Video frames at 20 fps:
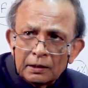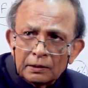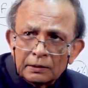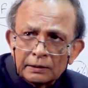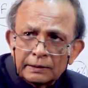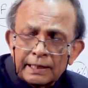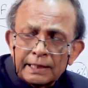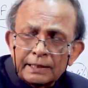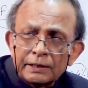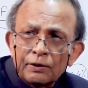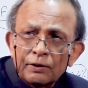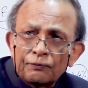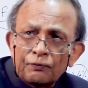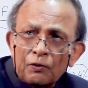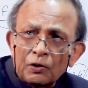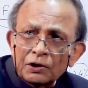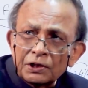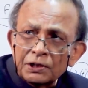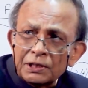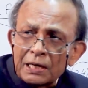Then you have
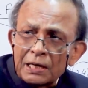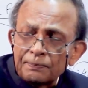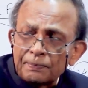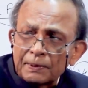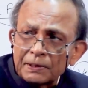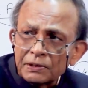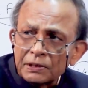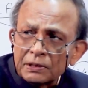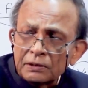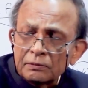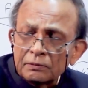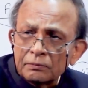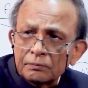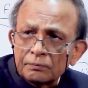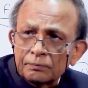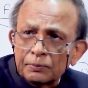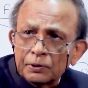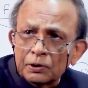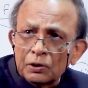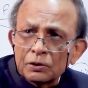49%
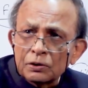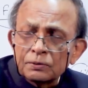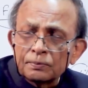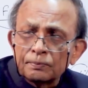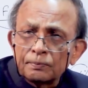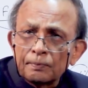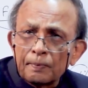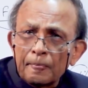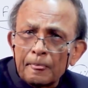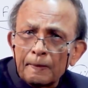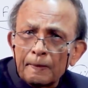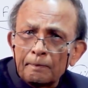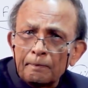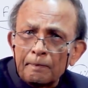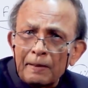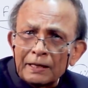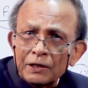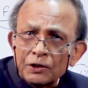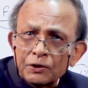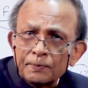because
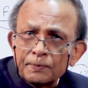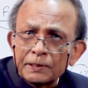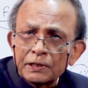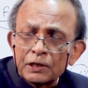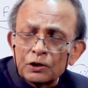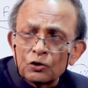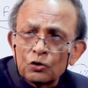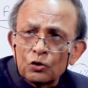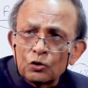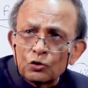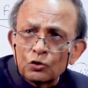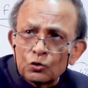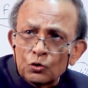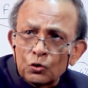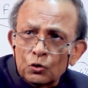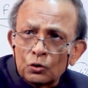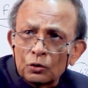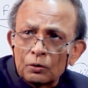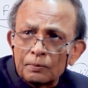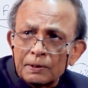management and
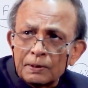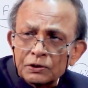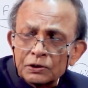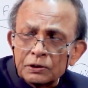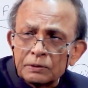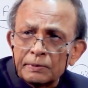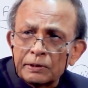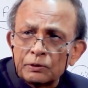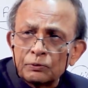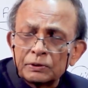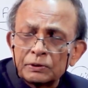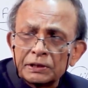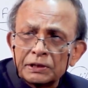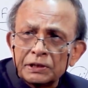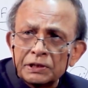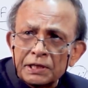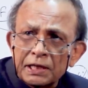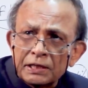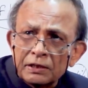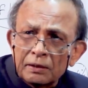control must remain with the
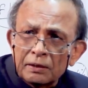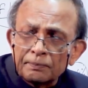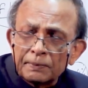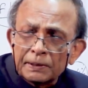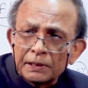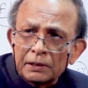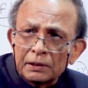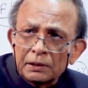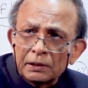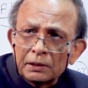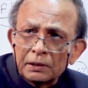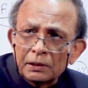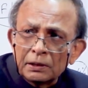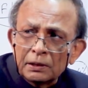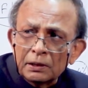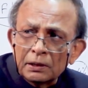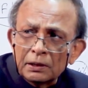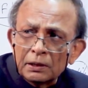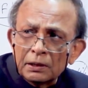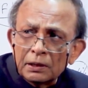Indian company.
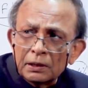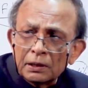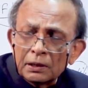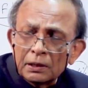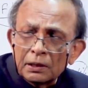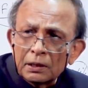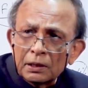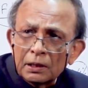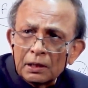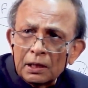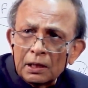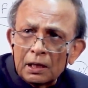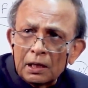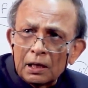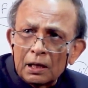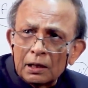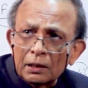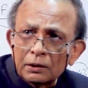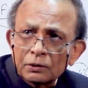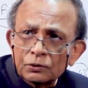
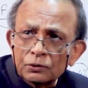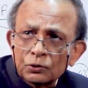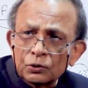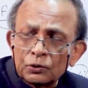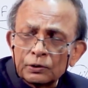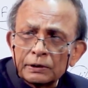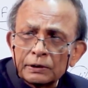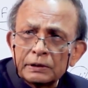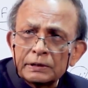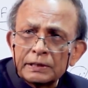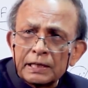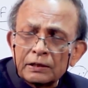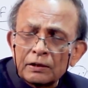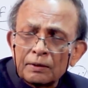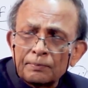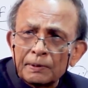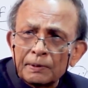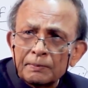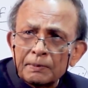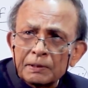So Indian
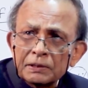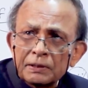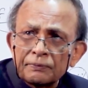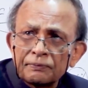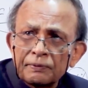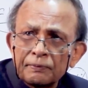company must have